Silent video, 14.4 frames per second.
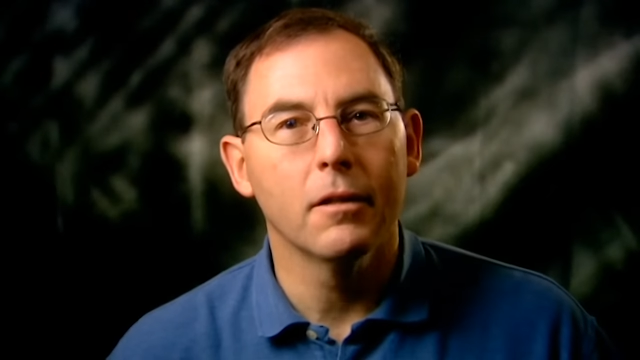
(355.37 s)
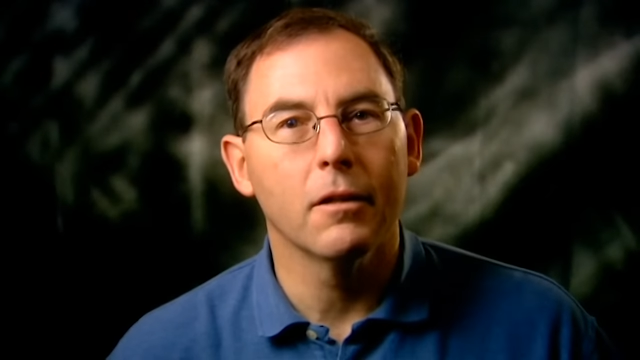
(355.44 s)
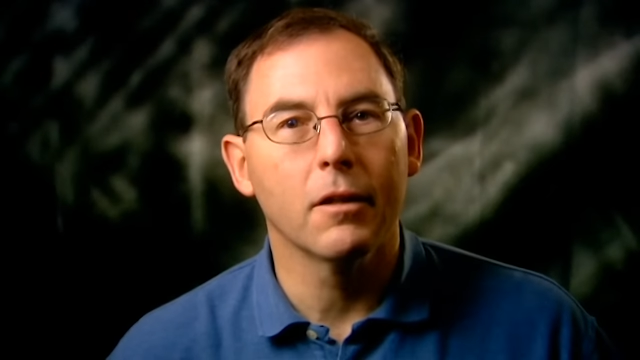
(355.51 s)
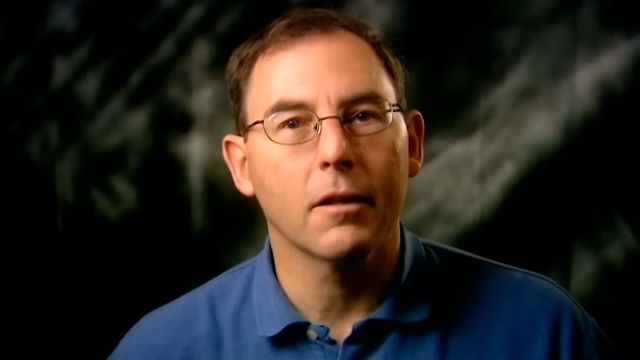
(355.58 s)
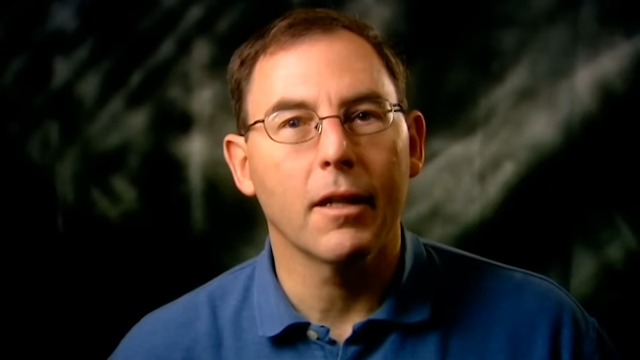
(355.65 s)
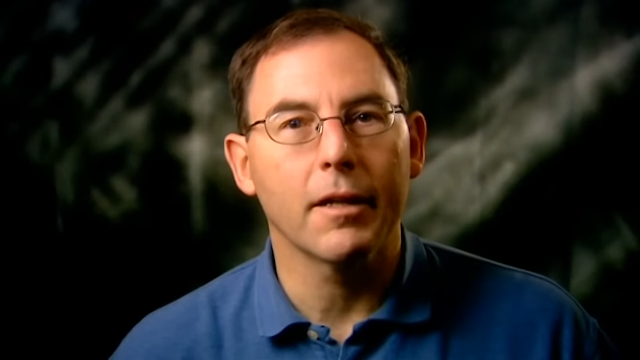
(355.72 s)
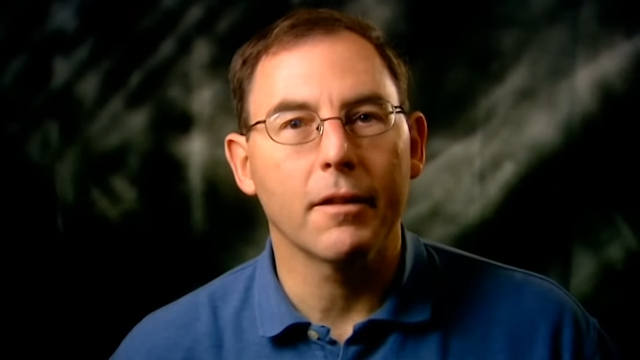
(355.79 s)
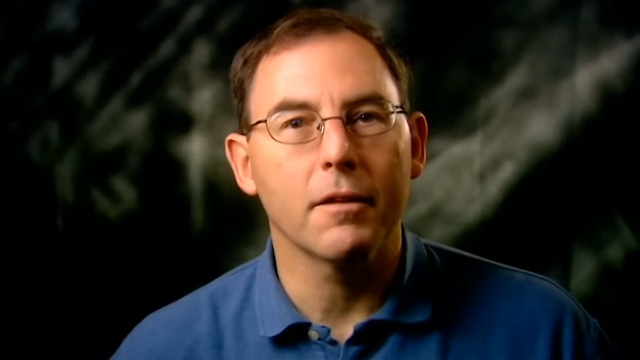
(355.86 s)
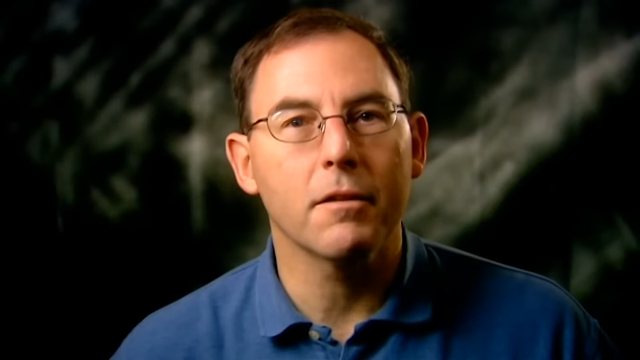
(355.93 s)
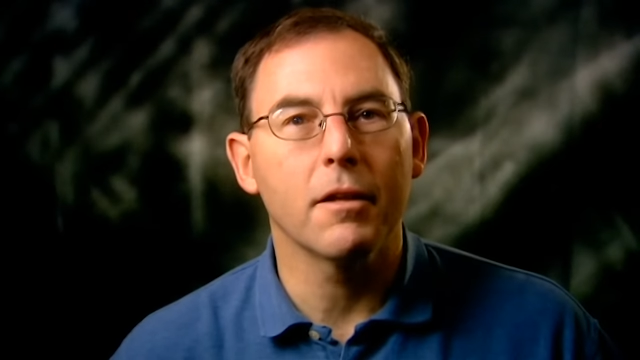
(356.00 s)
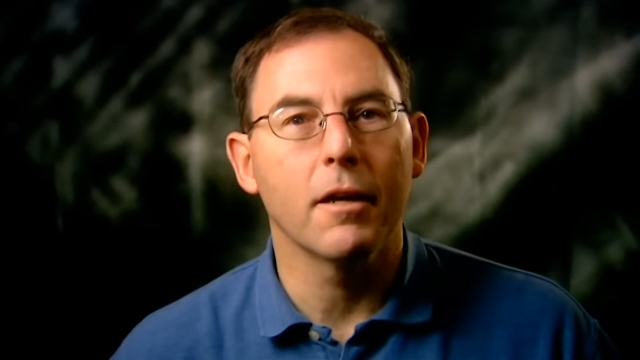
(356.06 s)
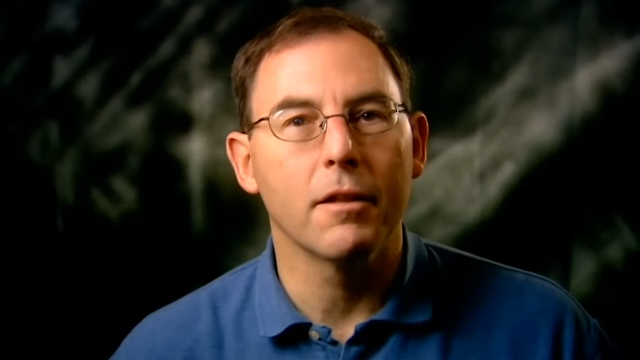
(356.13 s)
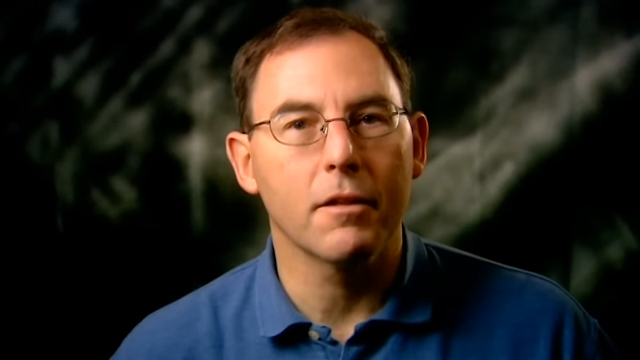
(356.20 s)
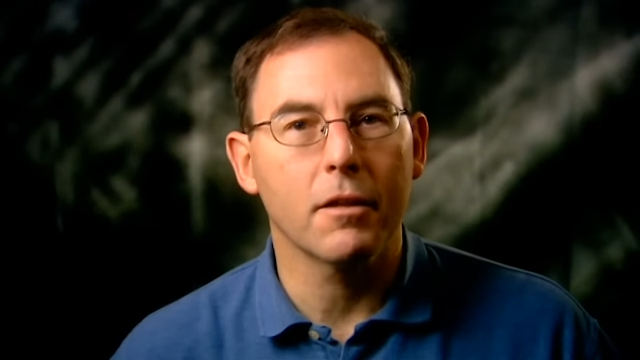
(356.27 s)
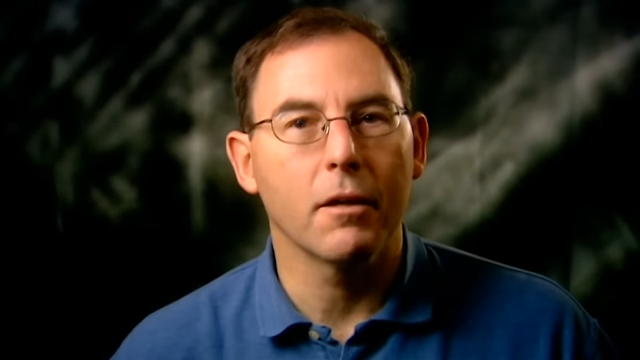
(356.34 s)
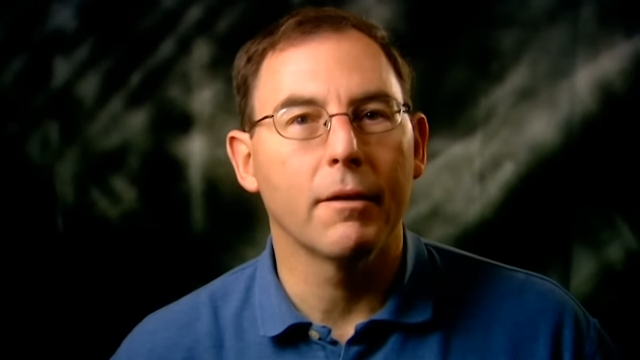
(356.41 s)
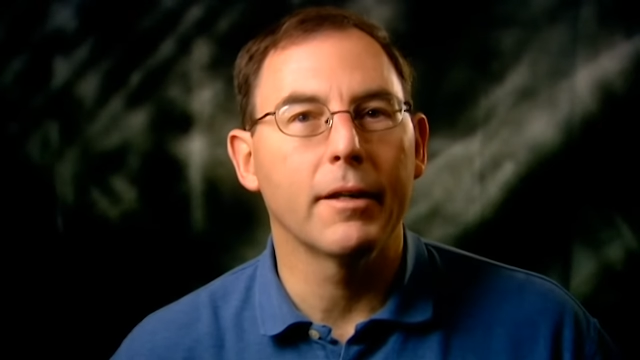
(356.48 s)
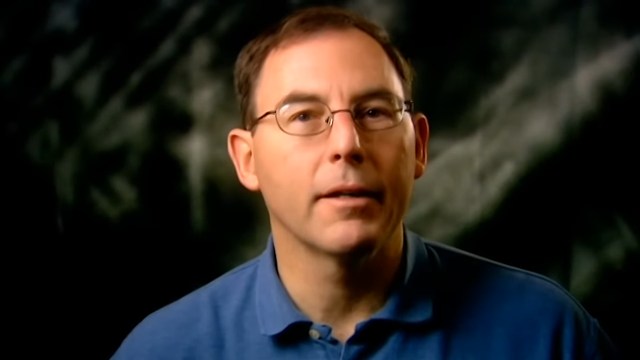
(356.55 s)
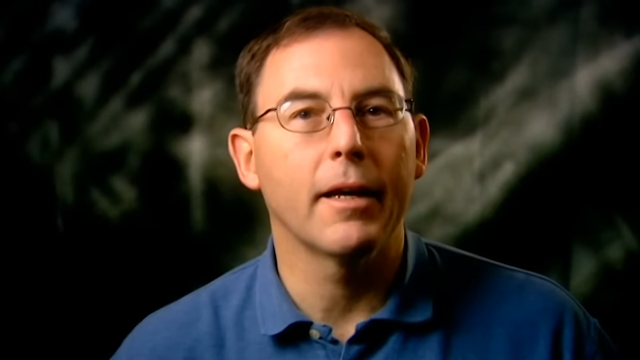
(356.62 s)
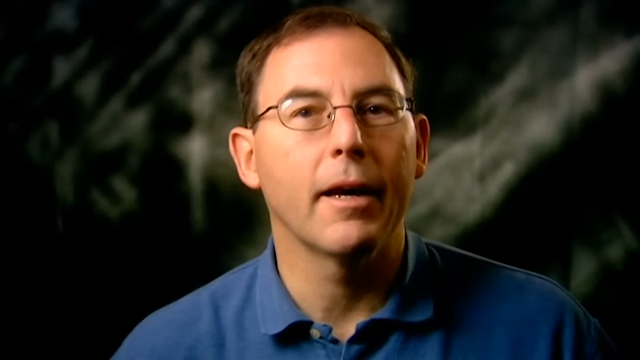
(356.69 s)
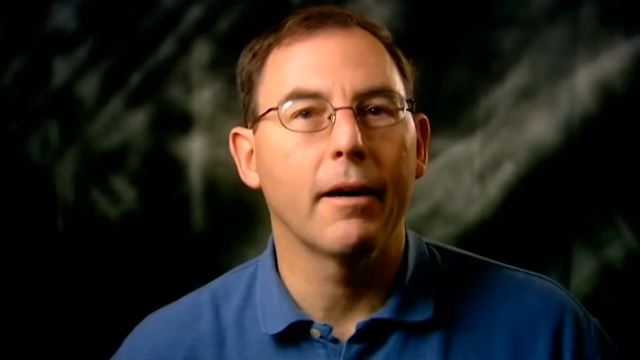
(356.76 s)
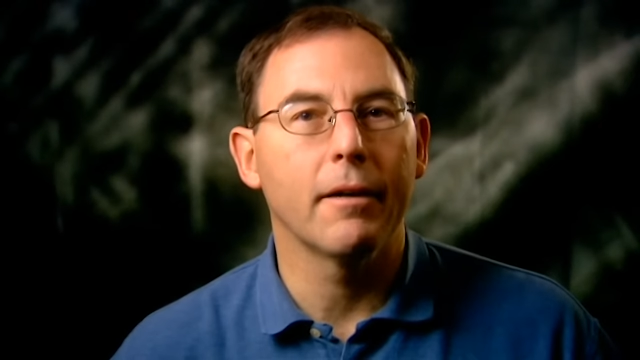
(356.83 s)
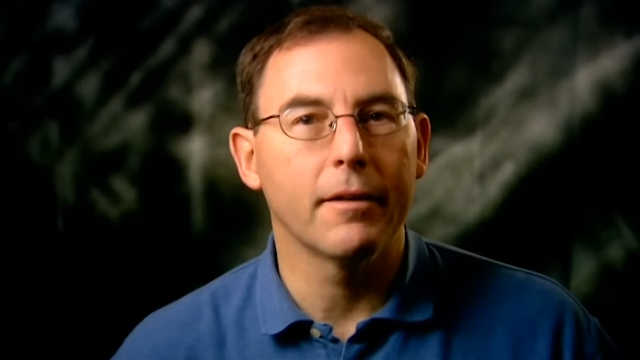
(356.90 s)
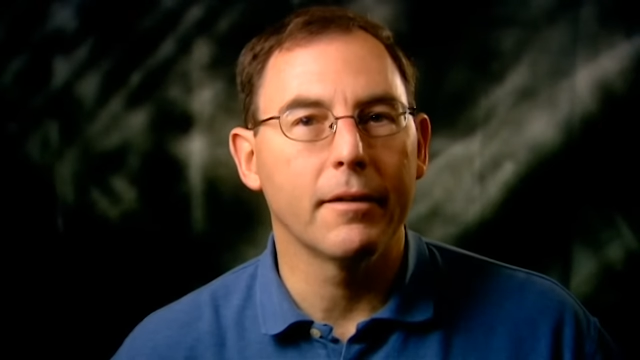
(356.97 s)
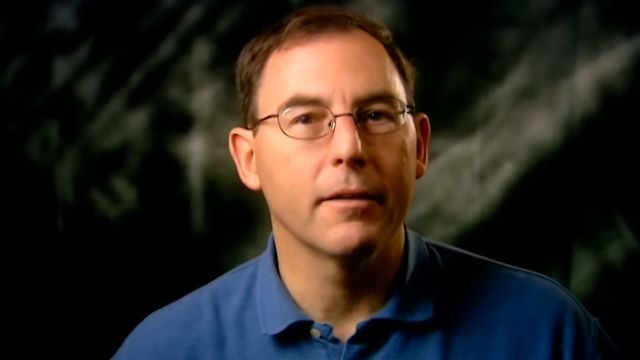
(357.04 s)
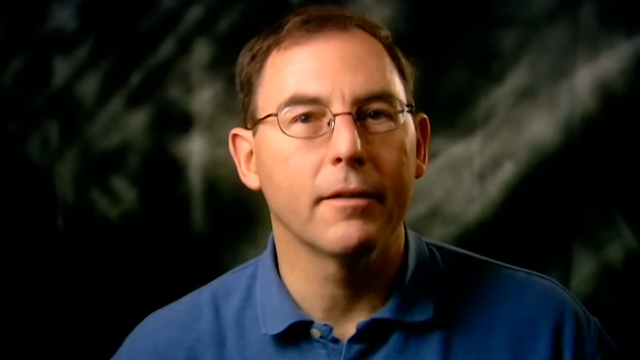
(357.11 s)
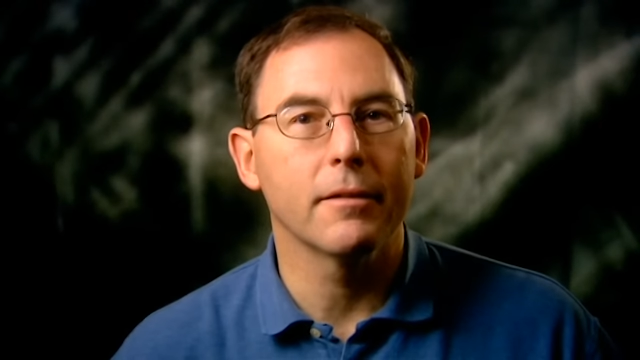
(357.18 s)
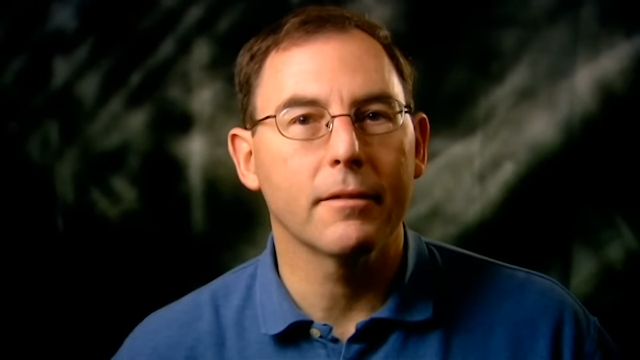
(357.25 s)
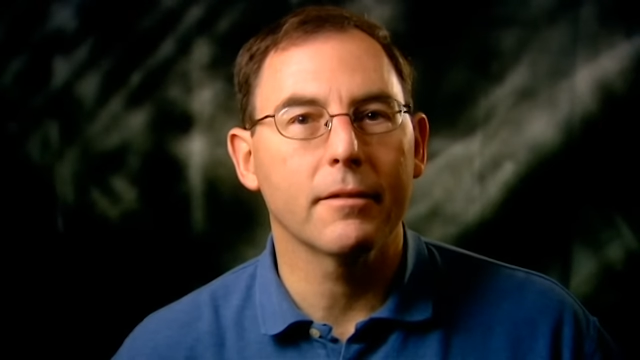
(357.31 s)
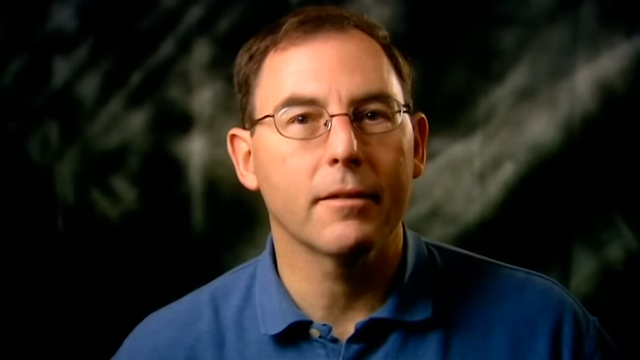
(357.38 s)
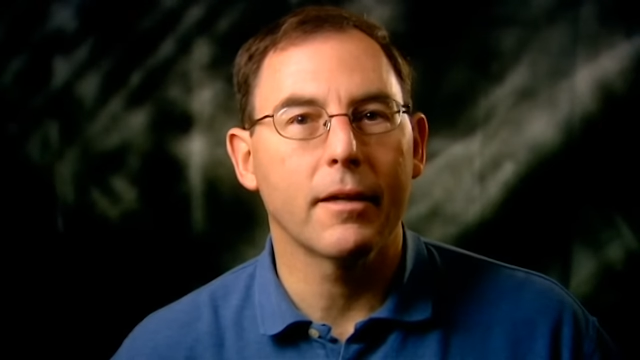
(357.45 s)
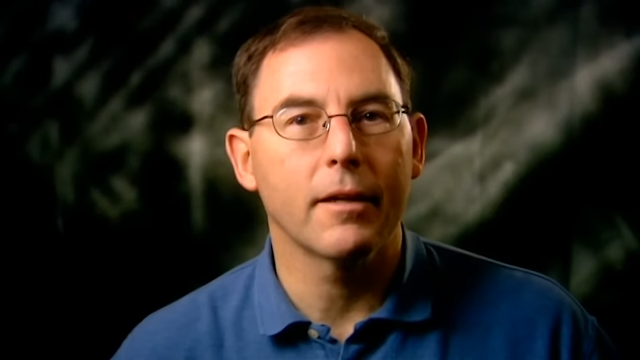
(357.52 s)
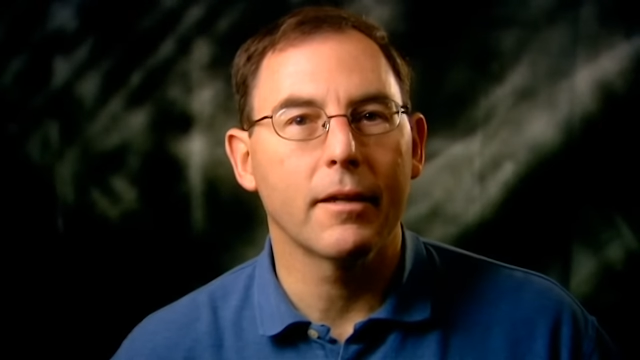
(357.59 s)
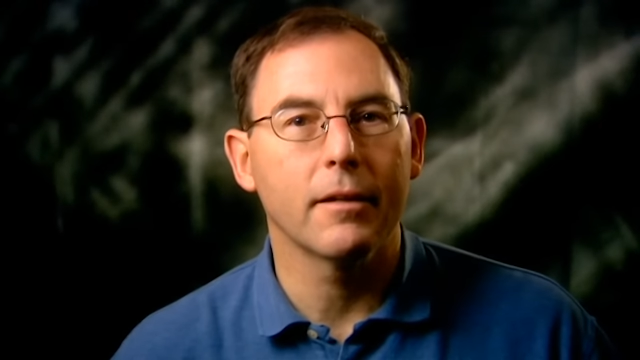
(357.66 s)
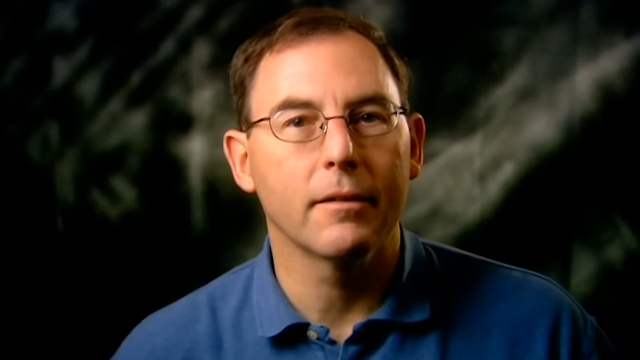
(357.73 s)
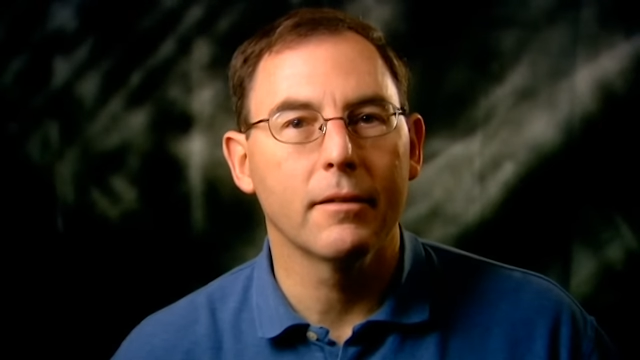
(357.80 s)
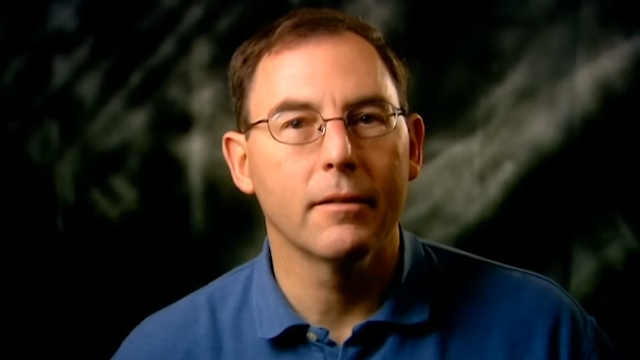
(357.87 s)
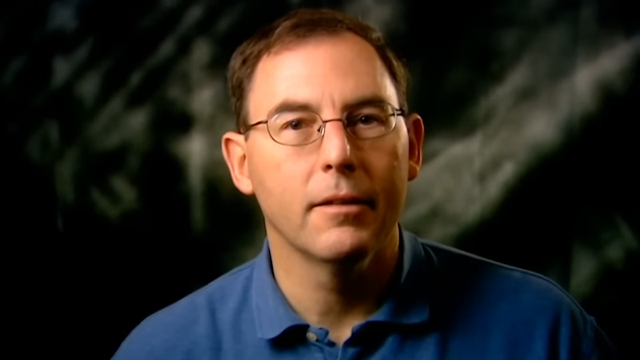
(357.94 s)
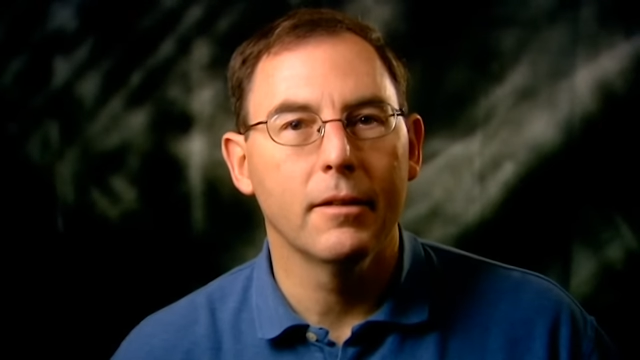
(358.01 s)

look like the sun's going down and it's getting,